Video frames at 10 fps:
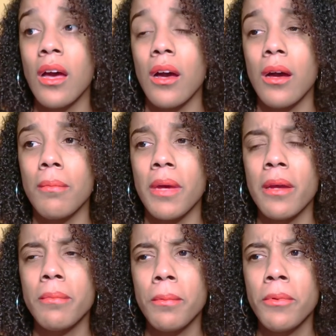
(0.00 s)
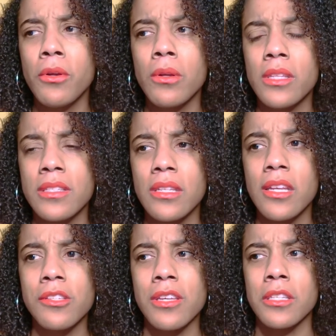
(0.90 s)
Um, I remember
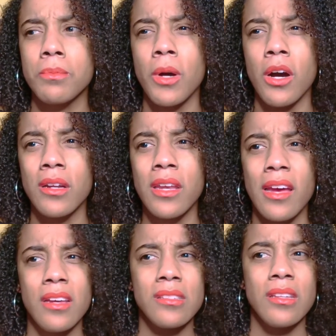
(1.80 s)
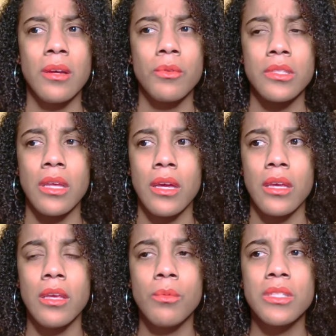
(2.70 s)
listening to his podcast, and I was
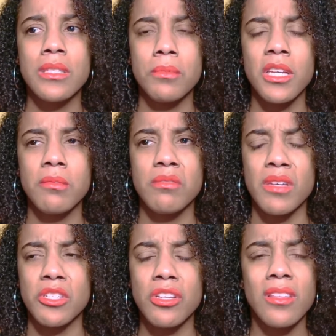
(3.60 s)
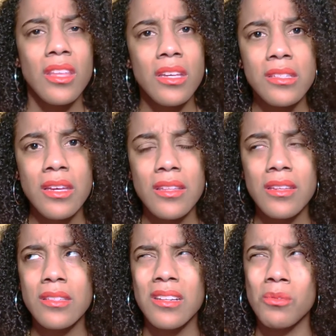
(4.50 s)
like, he would sometimes mention things like
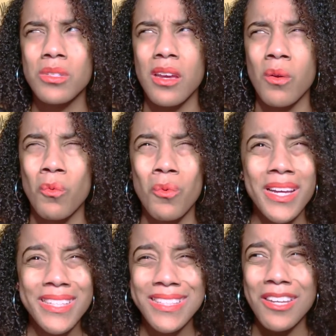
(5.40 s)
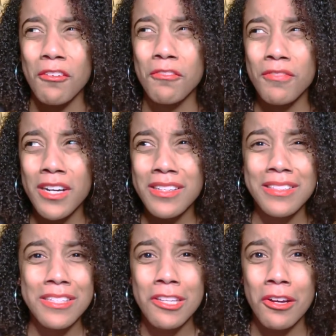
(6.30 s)
this, and I was like, what the fuck
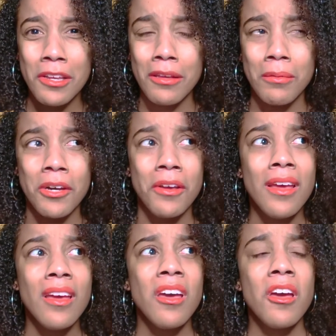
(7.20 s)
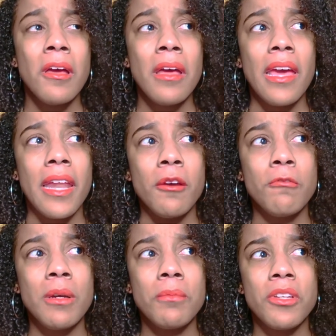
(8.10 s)
is he talking about? And I
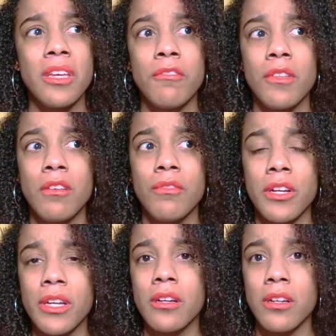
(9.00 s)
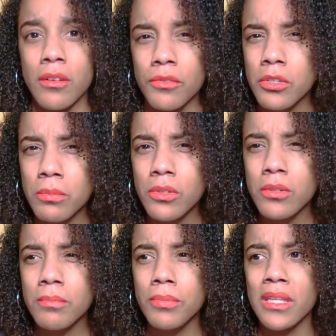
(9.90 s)
remember like feeling very
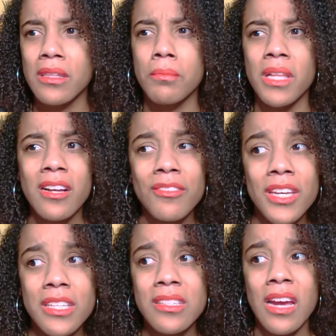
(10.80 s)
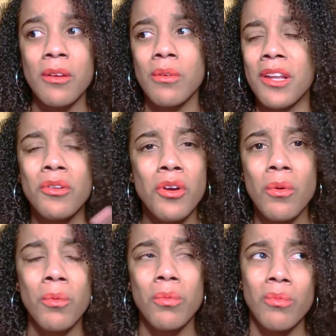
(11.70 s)
uncomfortable, but the blackface, I I don't
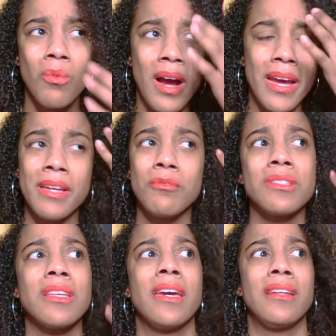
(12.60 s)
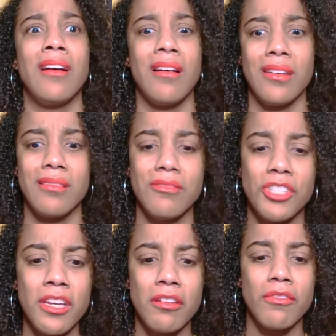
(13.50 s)
know why I was like not
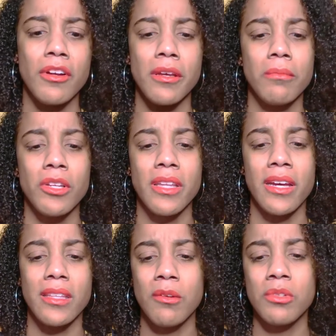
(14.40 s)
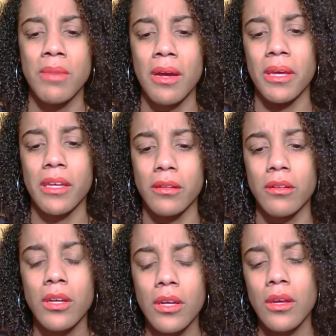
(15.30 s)
checking for him on that. That was my bad.
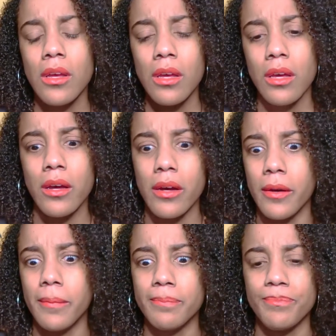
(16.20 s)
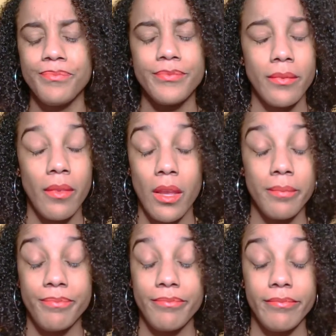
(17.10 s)
Um,
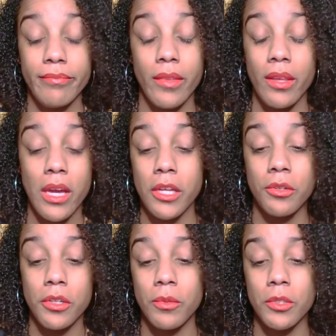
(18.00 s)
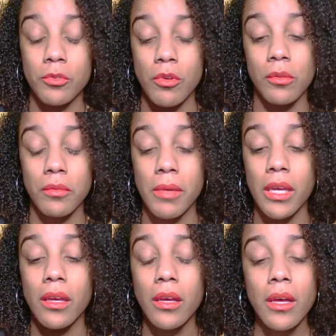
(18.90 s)
I don't know what is wrong with
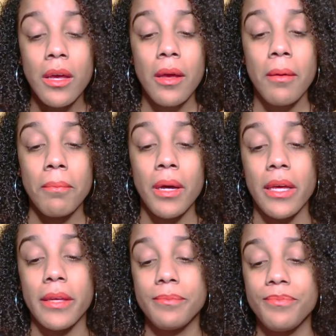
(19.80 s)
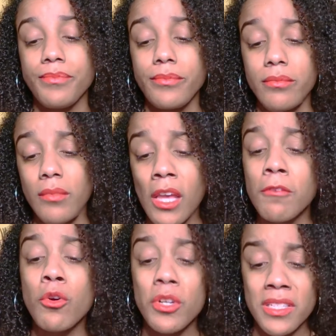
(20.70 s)
me, but
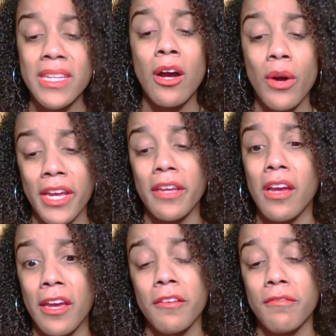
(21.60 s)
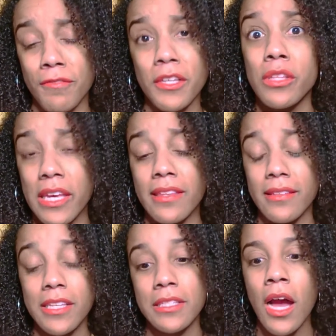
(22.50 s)
of course now I, I feel like
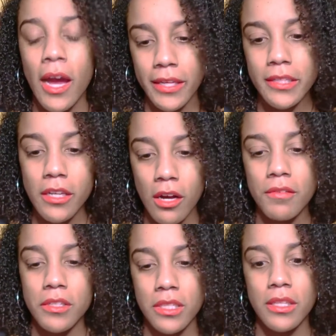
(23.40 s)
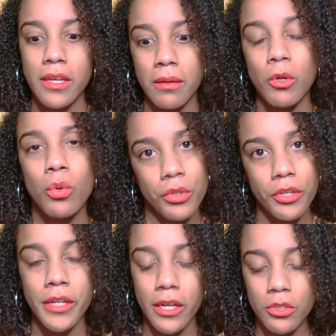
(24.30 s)
it's highly, obviously like I'm
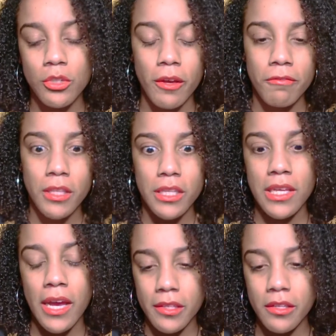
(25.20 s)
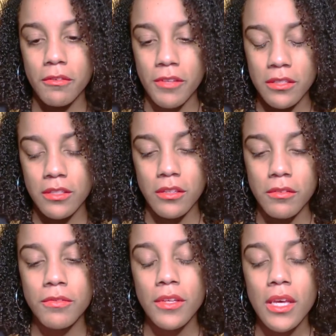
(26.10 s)
older now, so I feel like it's highly
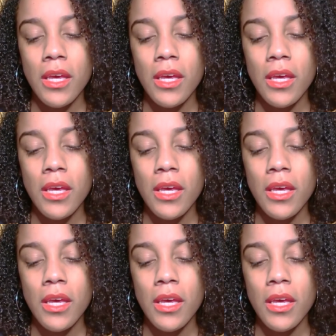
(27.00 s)
offensive.